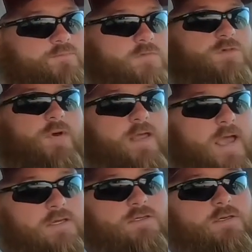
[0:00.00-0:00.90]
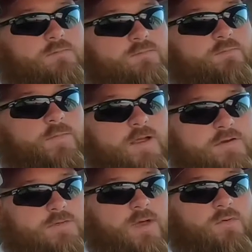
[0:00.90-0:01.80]
Somebody actually
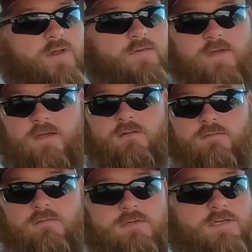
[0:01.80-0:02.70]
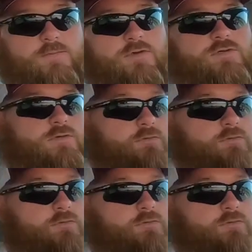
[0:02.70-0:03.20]
cares about what I think, because I'm used to